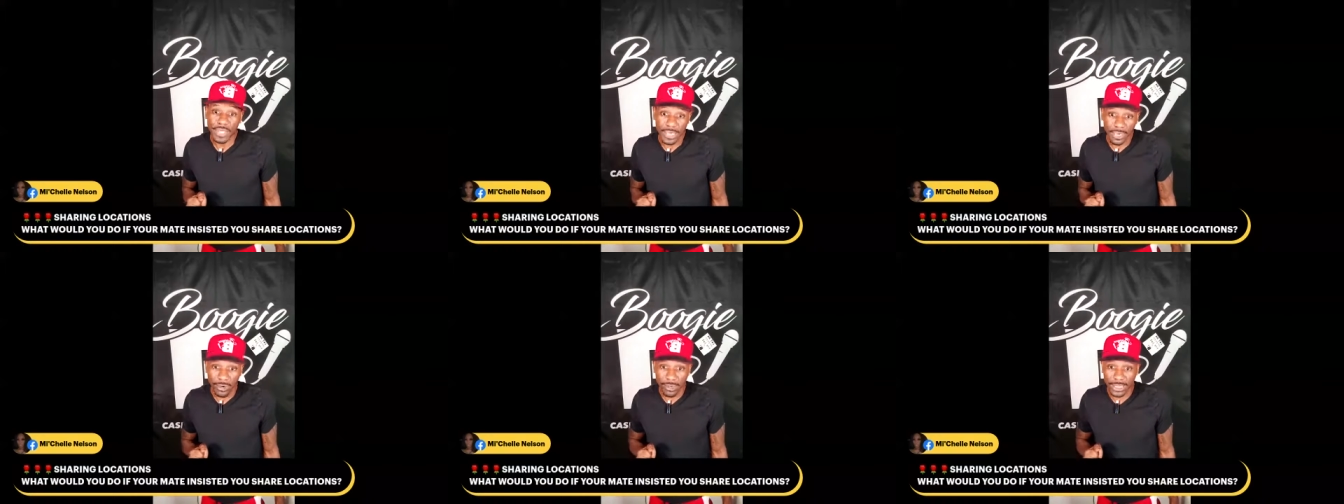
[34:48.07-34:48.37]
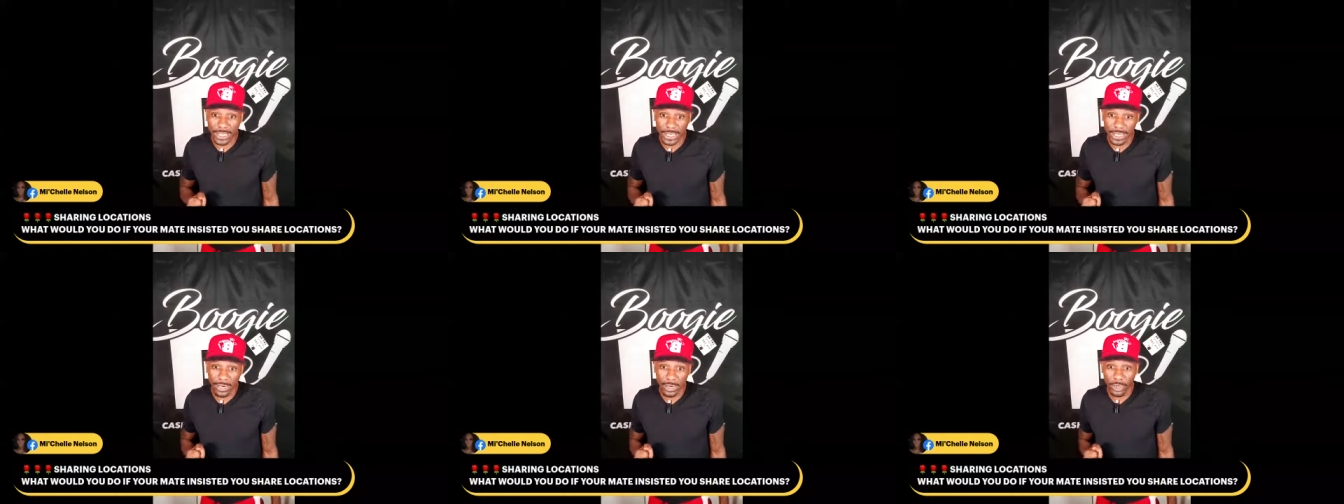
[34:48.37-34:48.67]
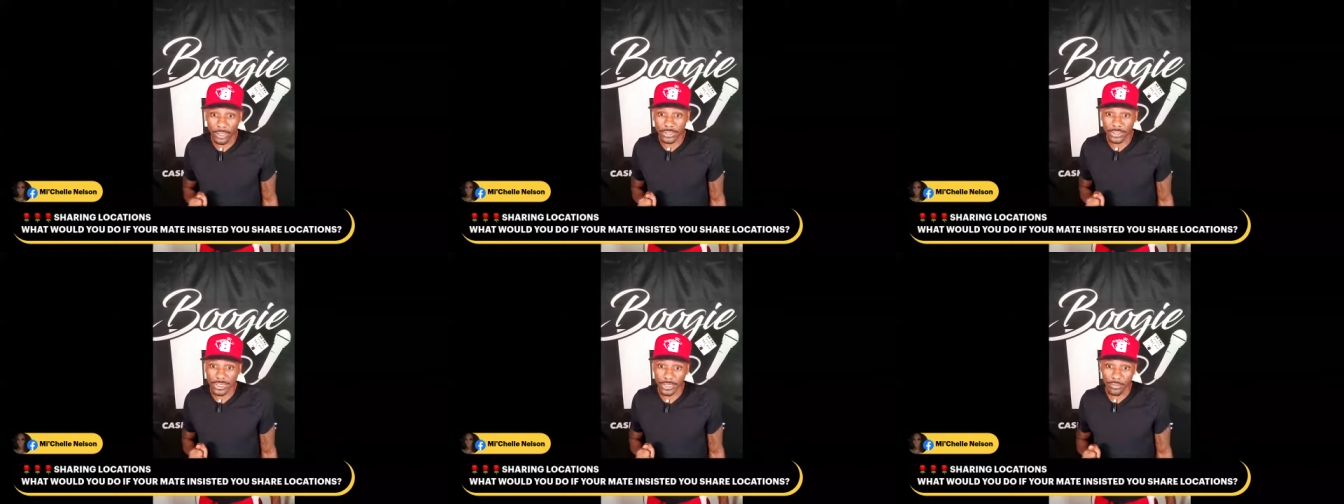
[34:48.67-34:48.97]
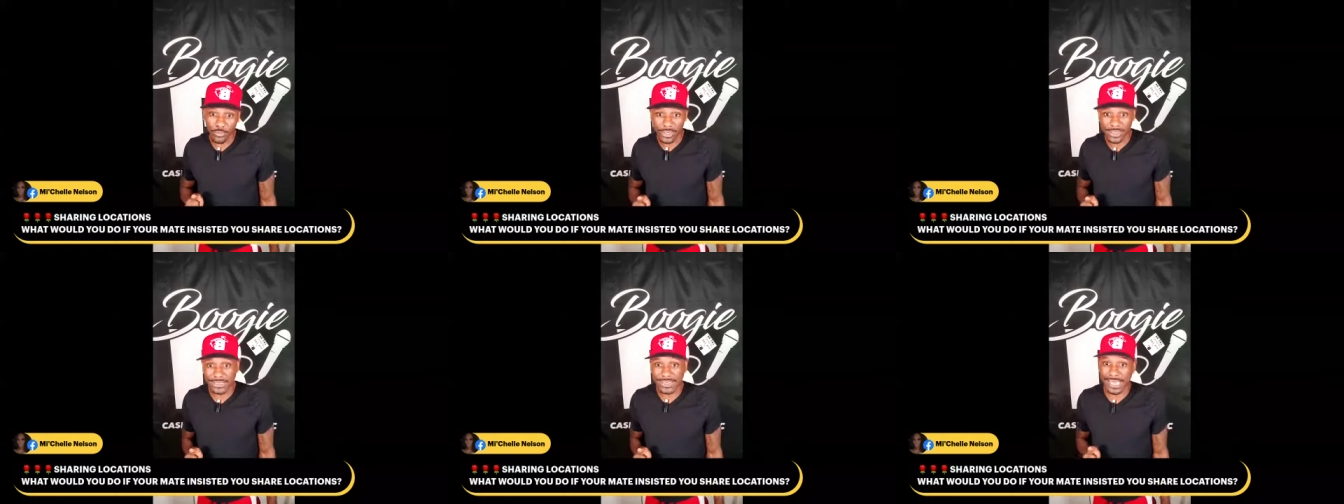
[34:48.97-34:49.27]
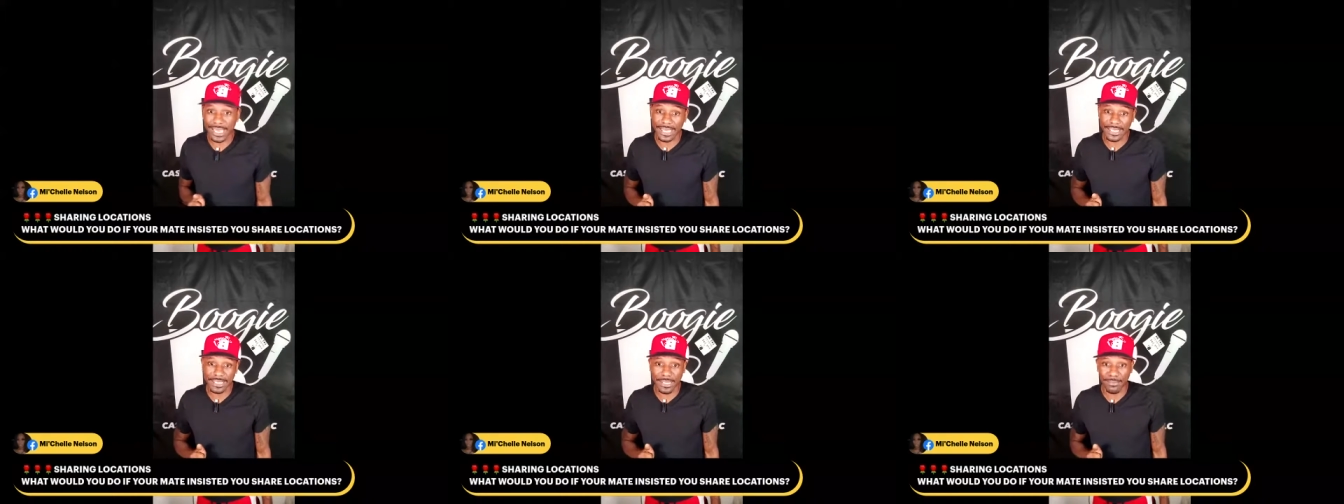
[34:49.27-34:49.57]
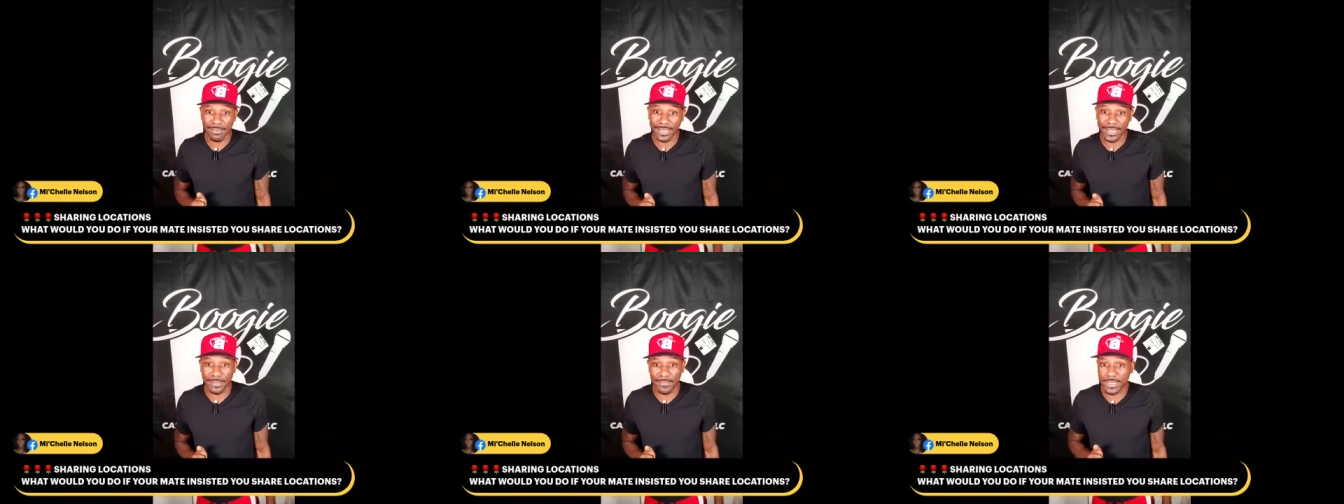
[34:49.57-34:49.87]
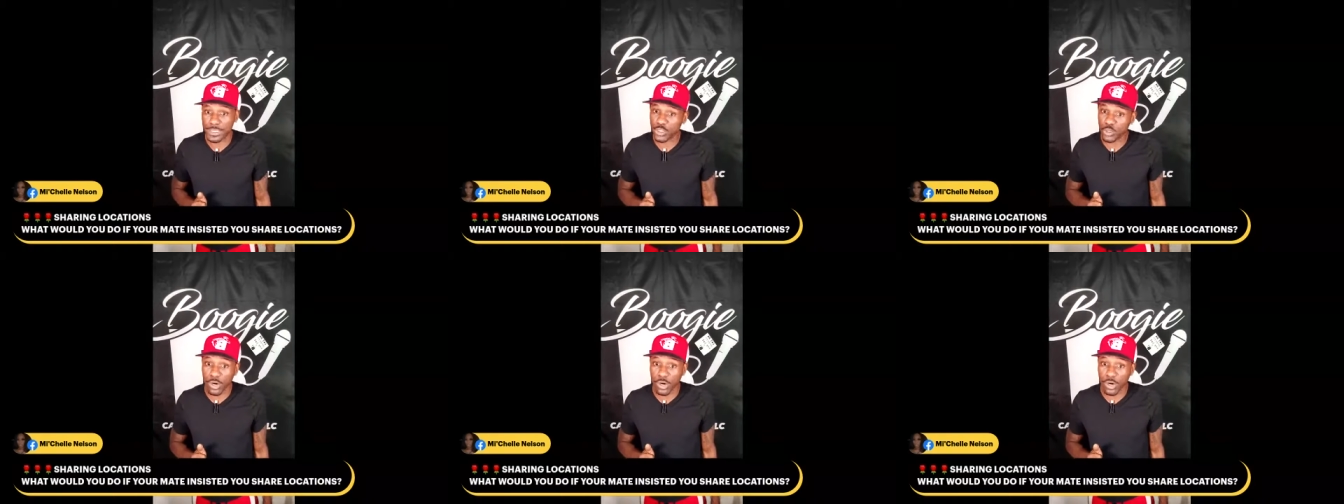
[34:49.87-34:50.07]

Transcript: Okay, Urson, what's happening, baby?